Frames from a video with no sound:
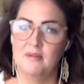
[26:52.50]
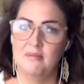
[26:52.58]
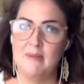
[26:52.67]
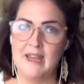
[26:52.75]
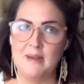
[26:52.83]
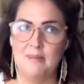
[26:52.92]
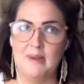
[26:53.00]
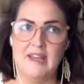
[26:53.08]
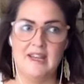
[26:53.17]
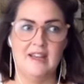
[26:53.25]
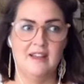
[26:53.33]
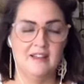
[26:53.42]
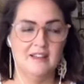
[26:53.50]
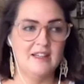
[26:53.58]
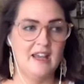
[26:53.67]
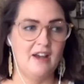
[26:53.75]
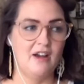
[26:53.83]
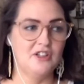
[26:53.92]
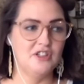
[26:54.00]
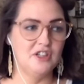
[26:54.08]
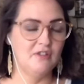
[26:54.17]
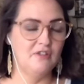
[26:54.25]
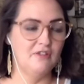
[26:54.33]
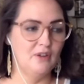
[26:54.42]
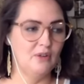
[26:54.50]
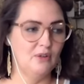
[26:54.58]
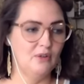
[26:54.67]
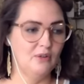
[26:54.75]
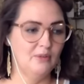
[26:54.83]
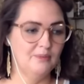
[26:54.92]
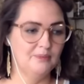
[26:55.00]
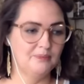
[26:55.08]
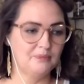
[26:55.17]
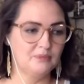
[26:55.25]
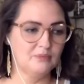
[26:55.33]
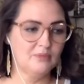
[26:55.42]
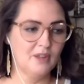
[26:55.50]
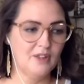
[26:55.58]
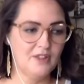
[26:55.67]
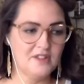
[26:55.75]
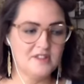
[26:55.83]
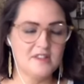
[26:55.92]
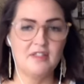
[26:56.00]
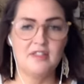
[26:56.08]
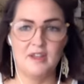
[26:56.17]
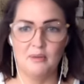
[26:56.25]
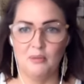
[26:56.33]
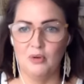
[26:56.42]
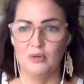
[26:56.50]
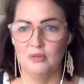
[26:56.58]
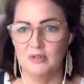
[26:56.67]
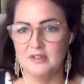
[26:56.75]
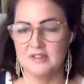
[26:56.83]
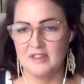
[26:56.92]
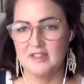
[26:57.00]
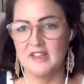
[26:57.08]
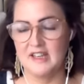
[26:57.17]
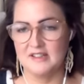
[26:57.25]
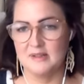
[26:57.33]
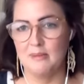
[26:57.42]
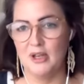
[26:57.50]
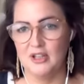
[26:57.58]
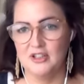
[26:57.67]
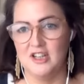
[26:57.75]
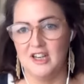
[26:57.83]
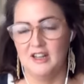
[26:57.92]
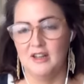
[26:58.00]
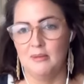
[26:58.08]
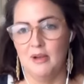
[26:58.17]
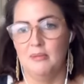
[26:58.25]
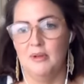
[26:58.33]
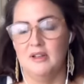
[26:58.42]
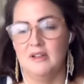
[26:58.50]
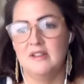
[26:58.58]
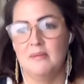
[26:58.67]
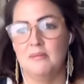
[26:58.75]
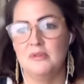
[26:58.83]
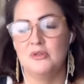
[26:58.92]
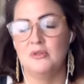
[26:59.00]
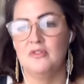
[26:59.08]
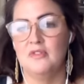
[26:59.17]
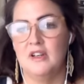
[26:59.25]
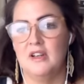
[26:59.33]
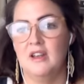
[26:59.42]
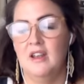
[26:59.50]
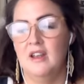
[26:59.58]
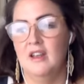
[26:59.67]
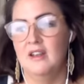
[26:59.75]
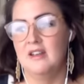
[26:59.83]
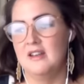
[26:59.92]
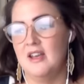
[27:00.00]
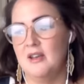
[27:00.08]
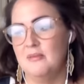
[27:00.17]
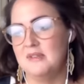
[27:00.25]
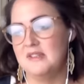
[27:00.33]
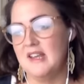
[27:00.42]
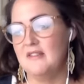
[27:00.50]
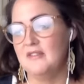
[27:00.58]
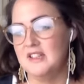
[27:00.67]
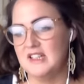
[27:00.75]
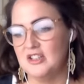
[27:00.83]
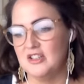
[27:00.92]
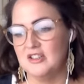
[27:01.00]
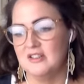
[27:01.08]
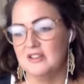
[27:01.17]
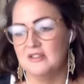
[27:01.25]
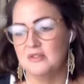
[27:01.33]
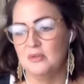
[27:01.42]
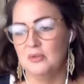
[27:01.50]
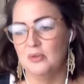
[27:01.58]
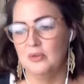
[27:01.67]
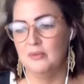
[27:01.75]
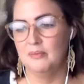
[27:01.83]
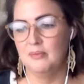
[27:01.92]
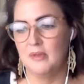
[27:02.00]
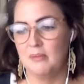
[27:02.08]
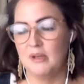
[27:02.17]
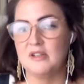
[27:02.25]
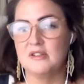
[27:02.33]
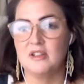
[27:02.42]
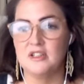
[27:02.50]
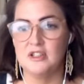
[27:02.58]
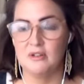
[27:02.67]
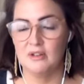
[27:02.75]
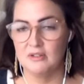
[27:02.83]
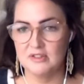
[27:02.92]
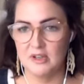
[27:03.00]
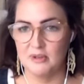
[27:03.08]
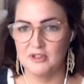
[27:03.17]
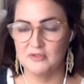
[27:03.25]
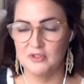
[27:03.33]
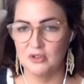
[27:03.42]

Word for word: maybe yeah i do feel that something will something is emerging at the moment some sort of an um, set of additions or because i do so much